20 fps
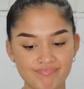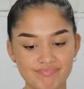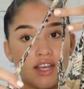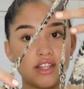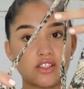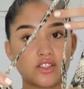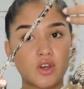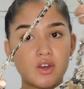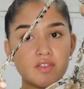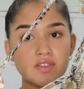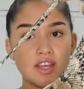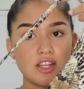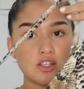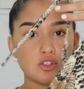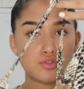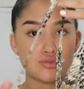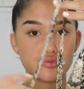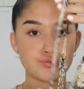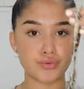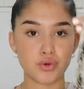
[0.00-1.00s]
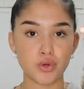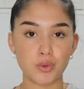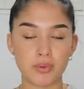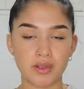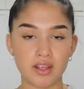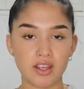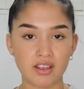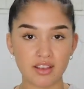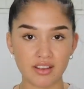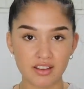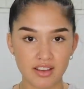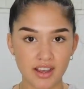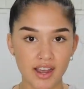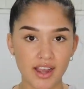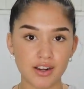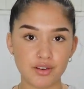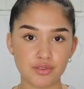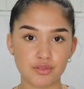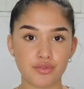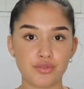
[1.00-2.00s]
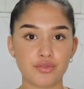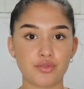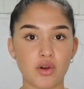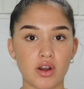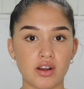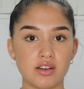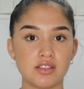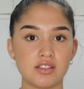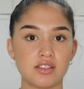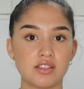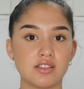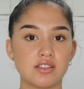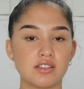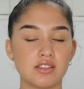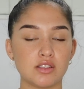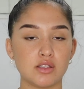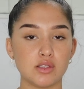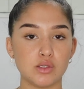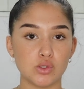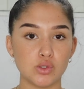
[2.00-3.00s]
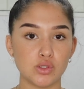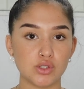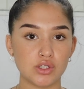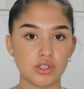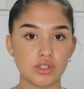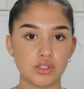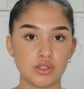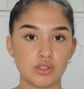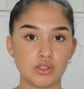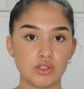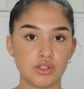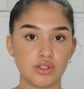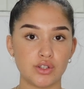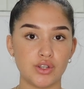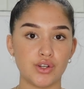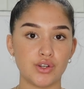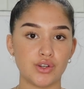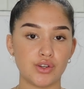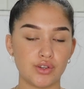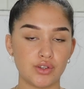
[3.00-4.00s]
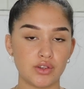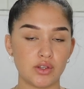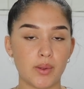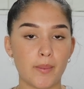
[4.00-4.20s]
It's got that droopy kind of front look, you know?